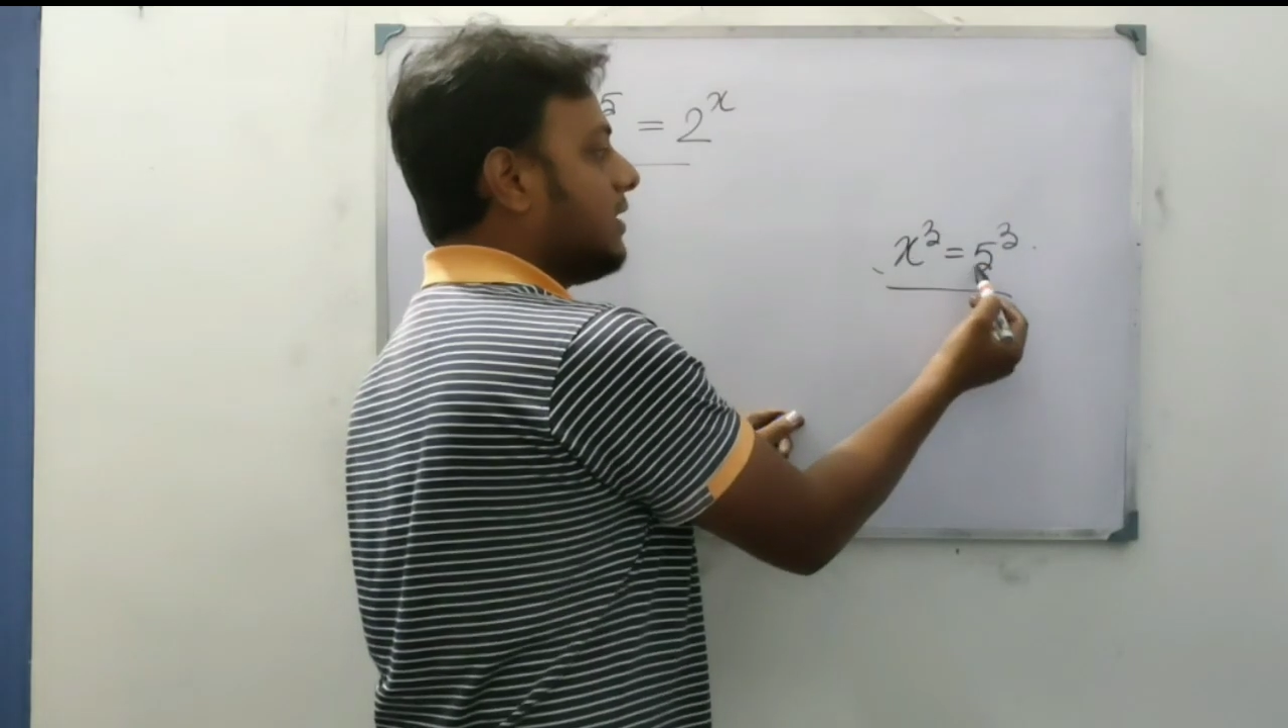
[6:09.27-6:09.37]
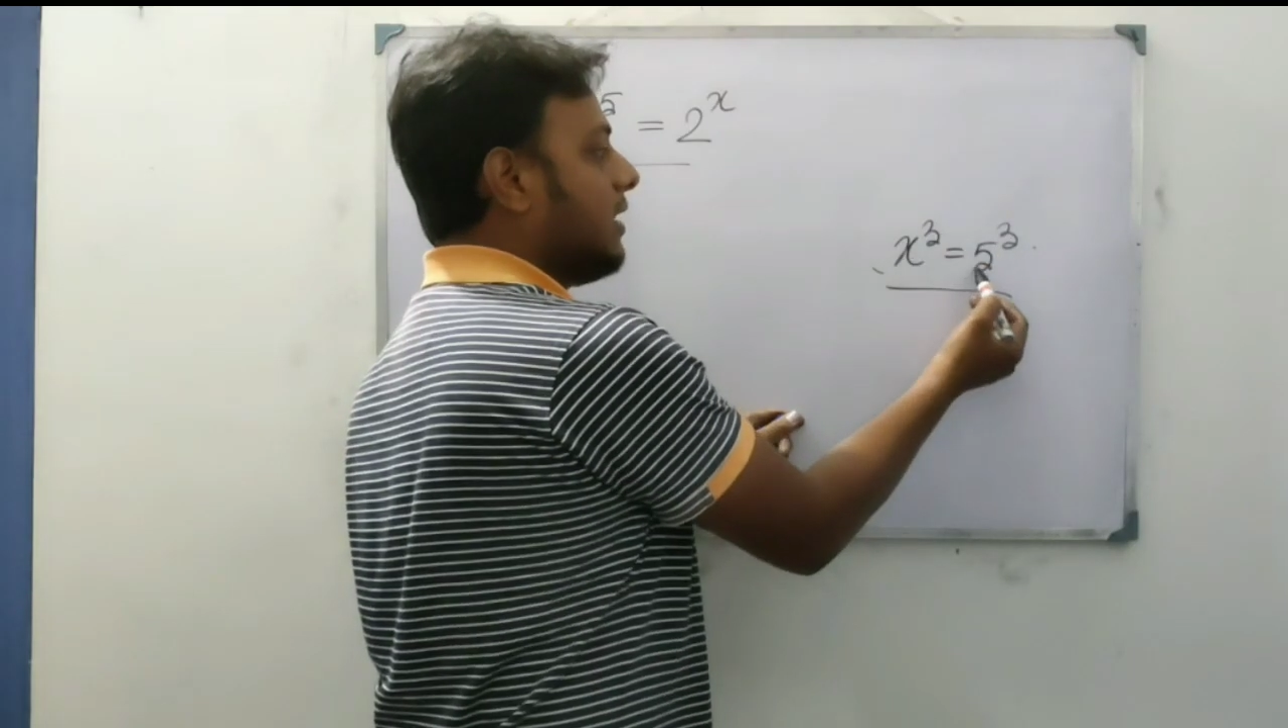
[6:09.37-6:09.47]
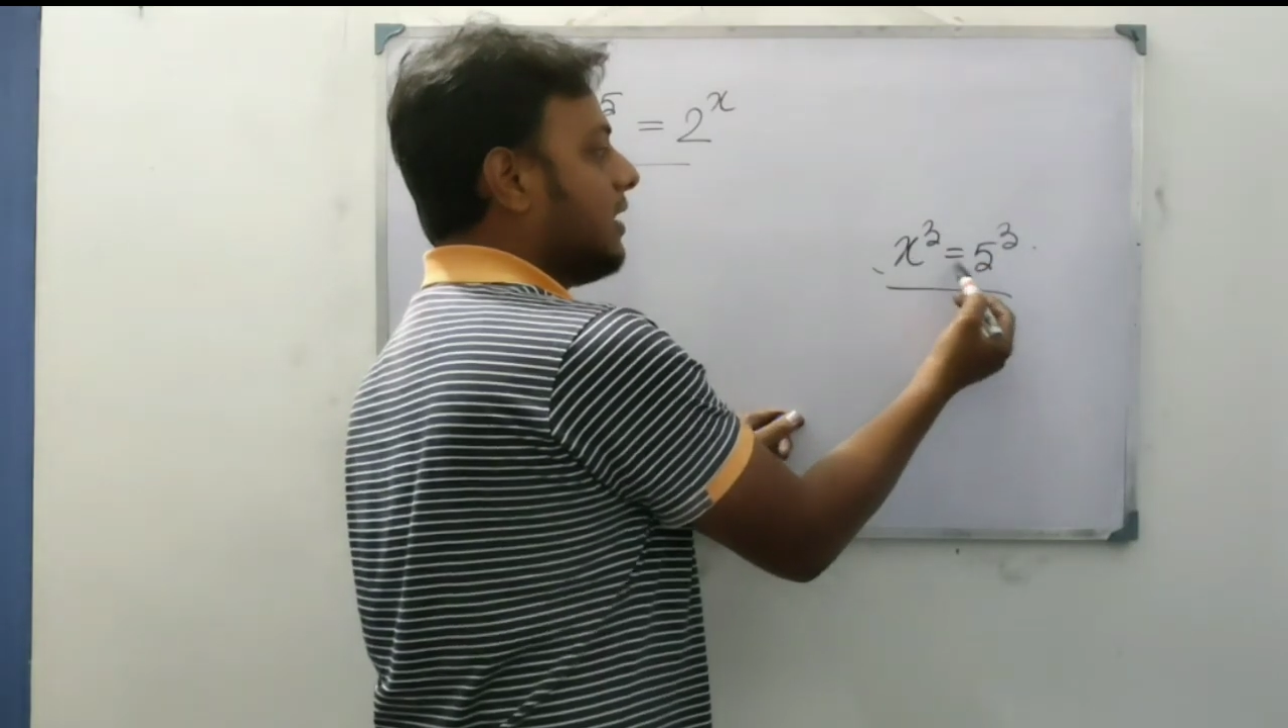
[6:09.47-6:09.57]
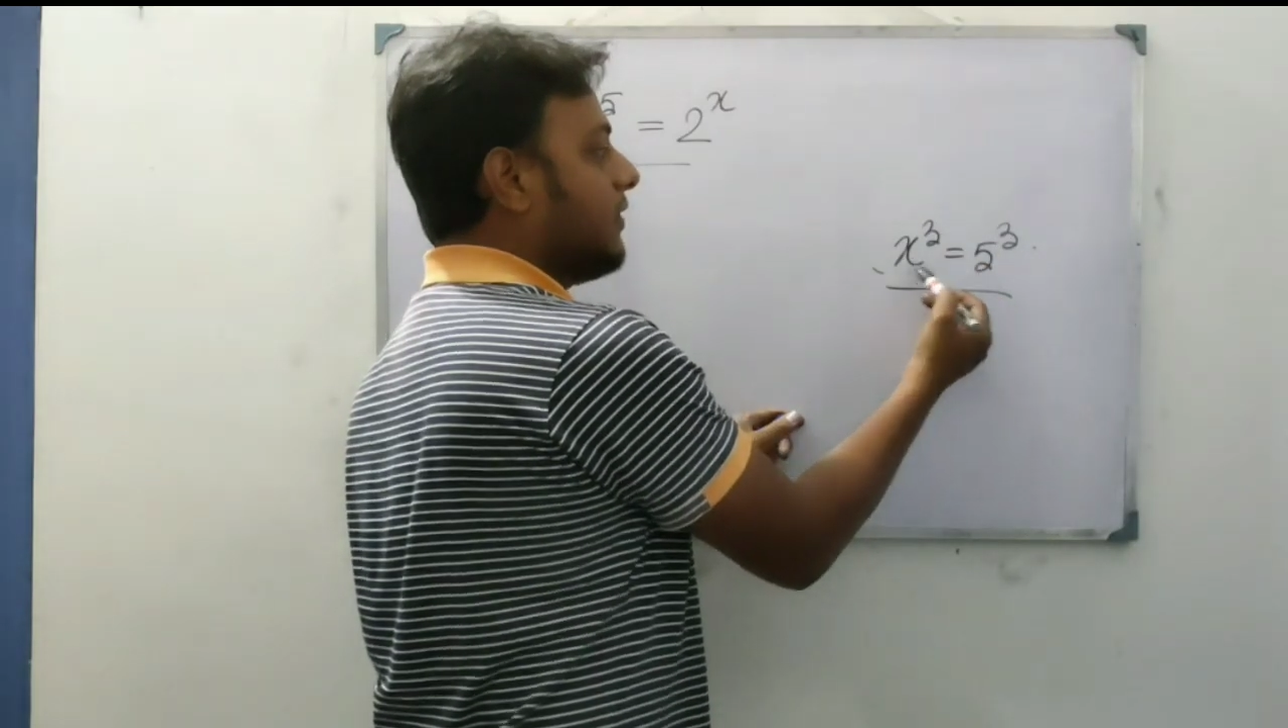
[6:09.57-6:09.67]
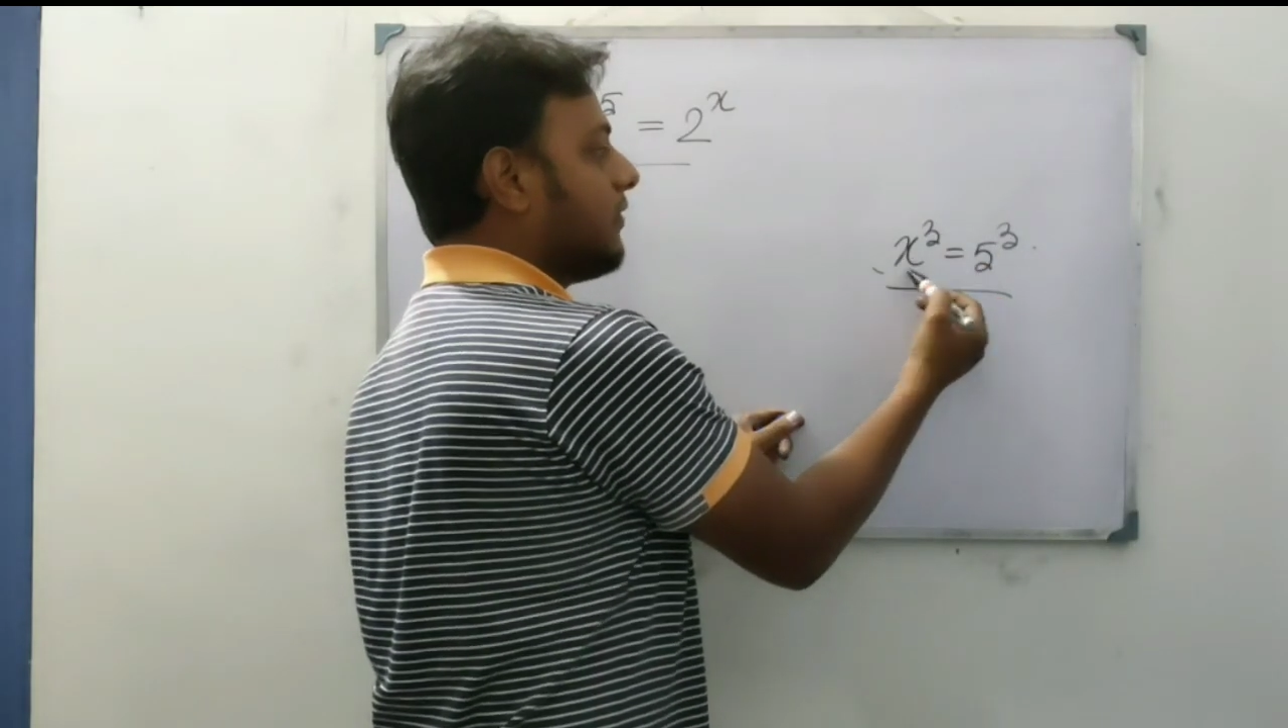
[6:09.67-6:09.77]

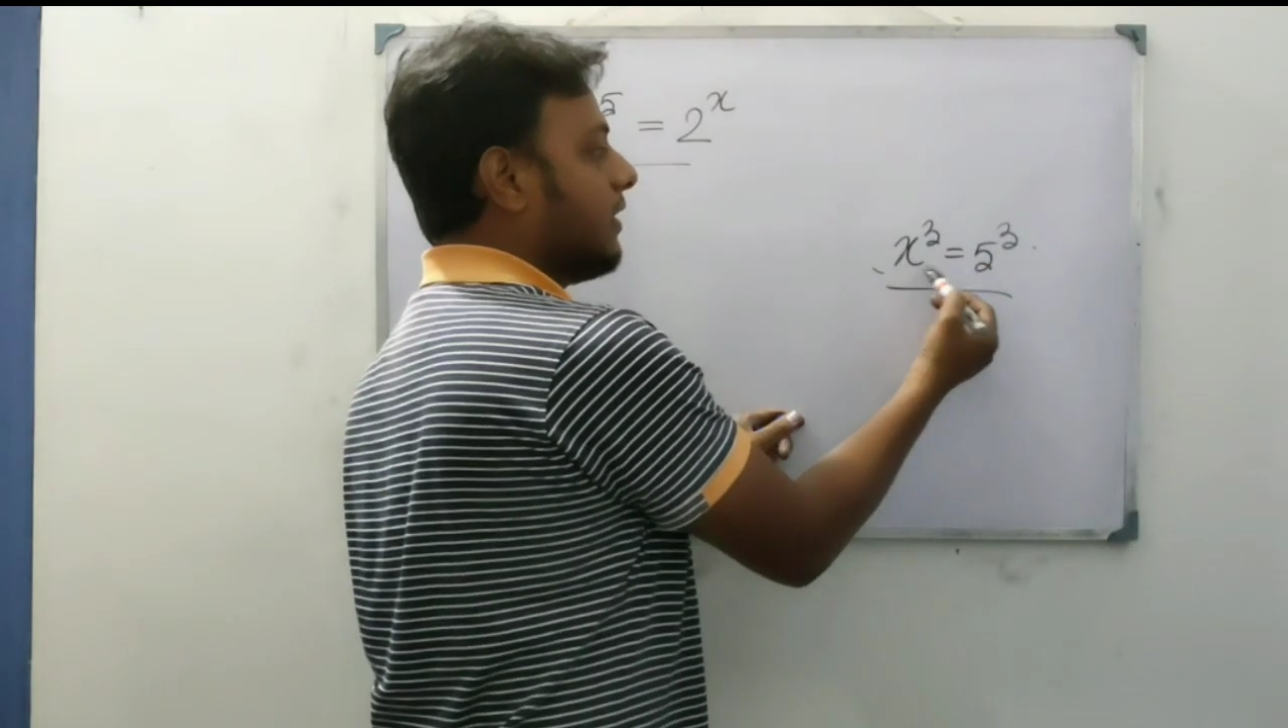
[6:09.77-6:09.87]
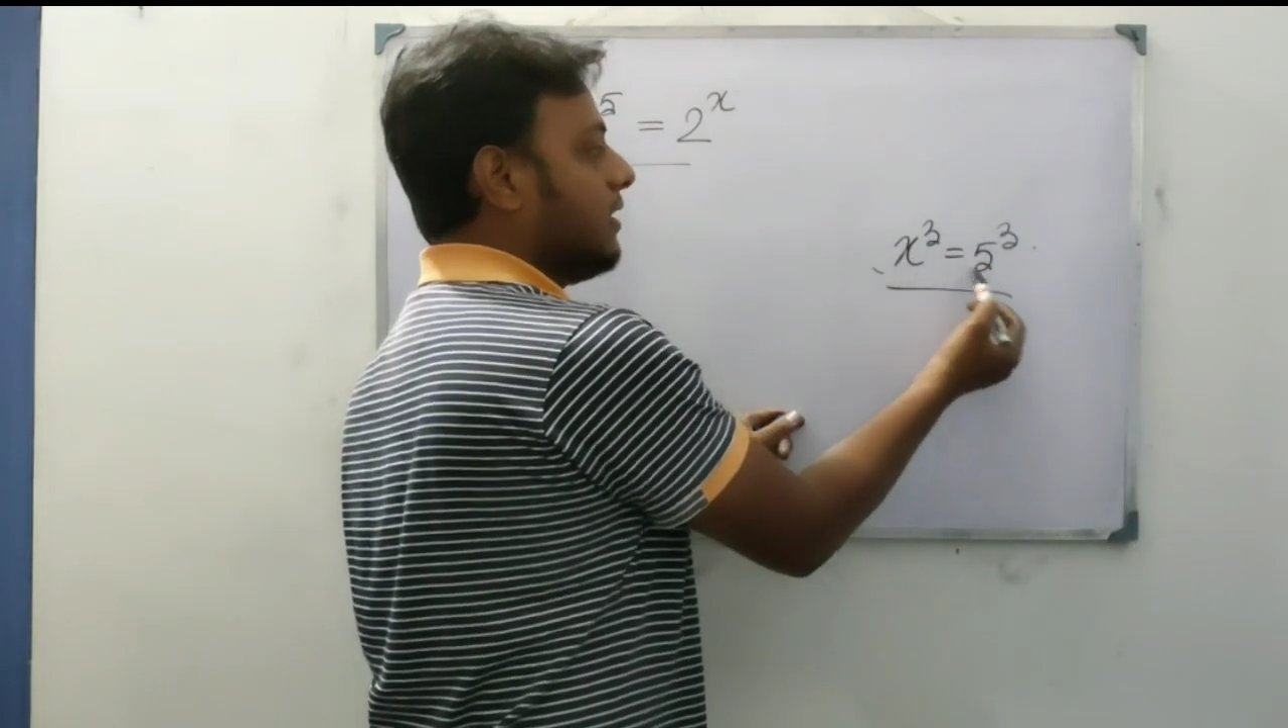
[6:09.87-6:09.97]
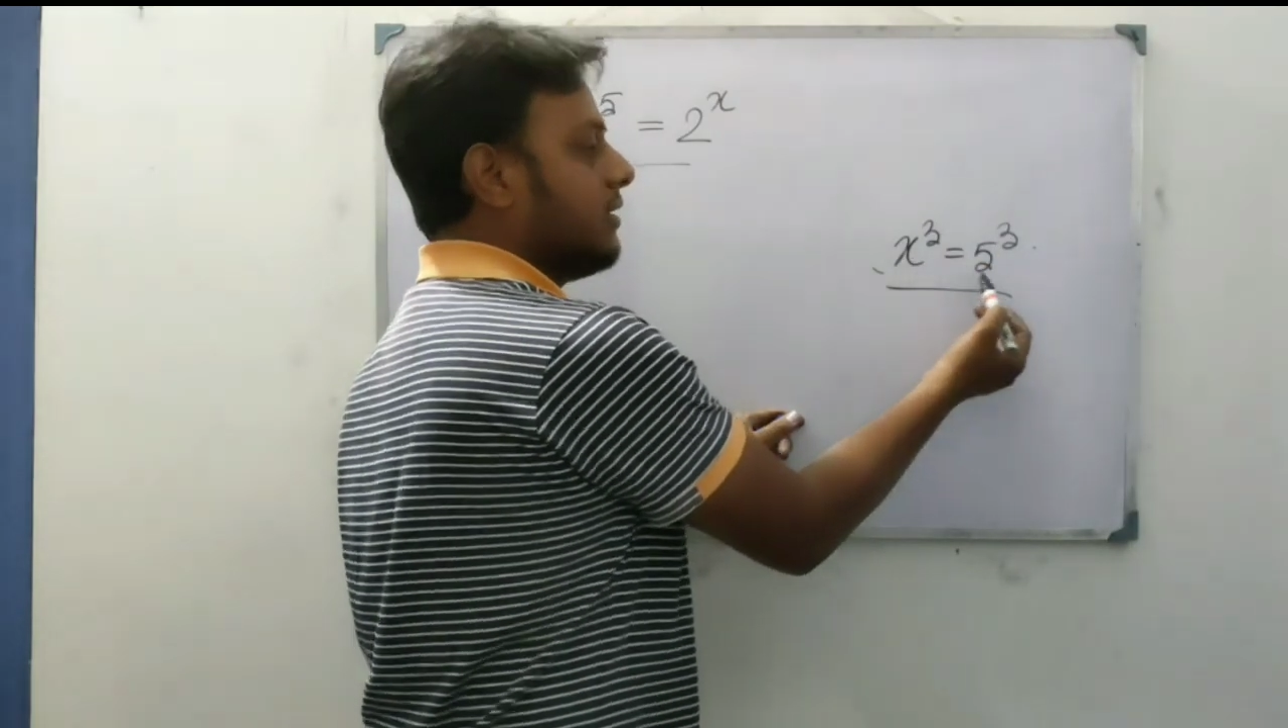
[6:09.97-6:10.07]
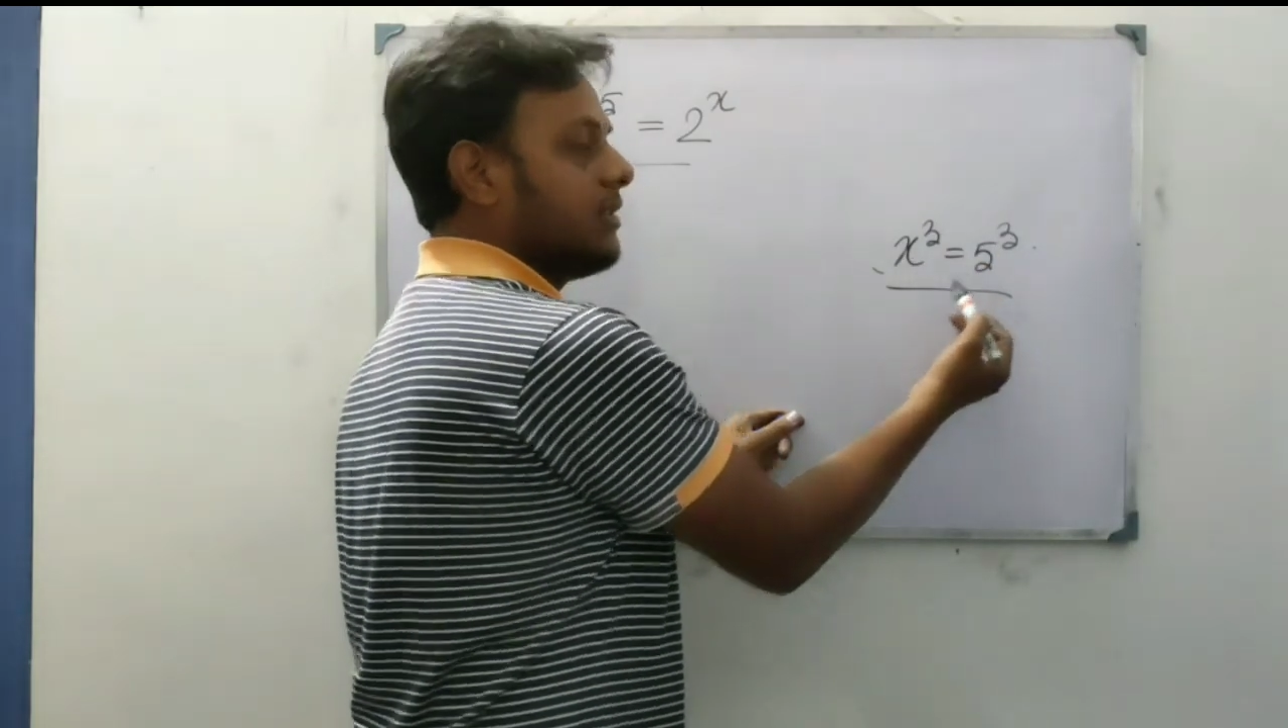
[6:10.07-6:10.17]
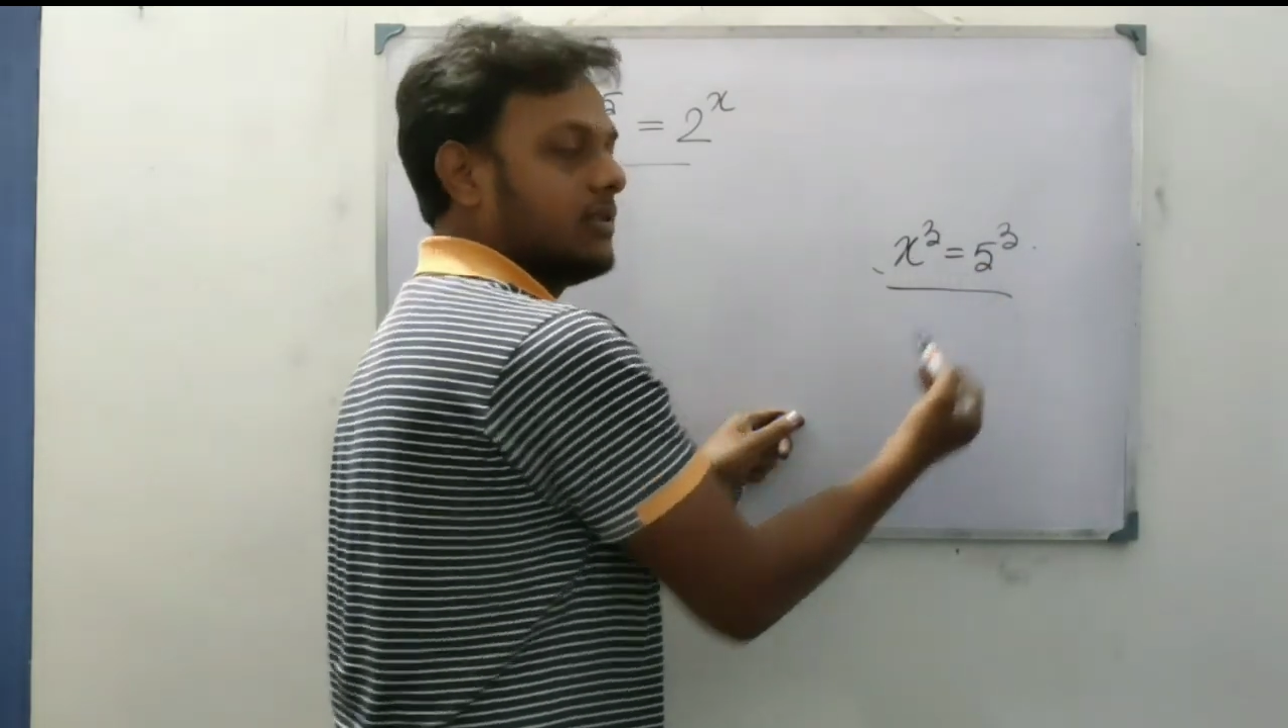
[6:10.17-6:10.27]
are different.